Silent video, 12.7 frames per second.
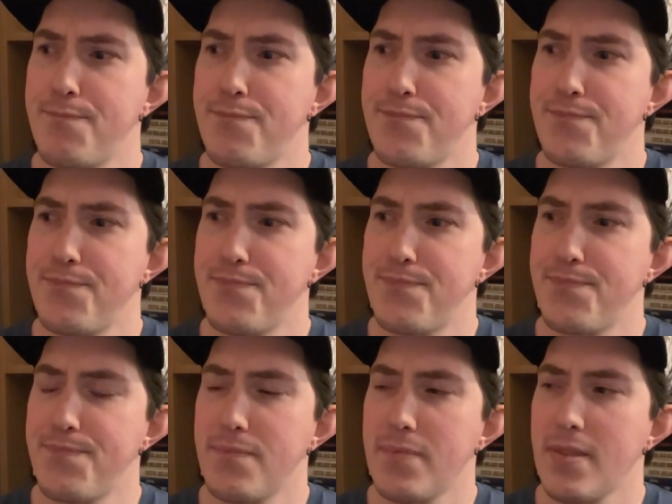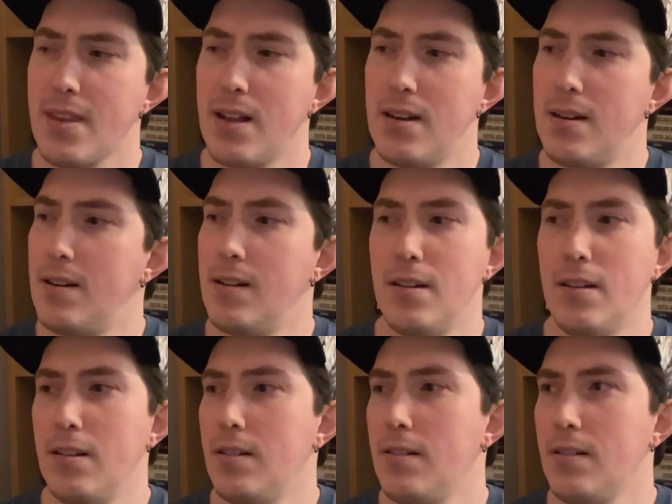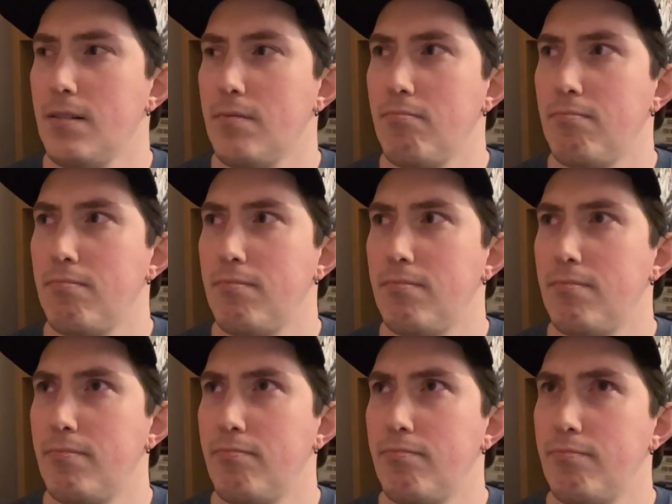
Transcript: Nobody speaks.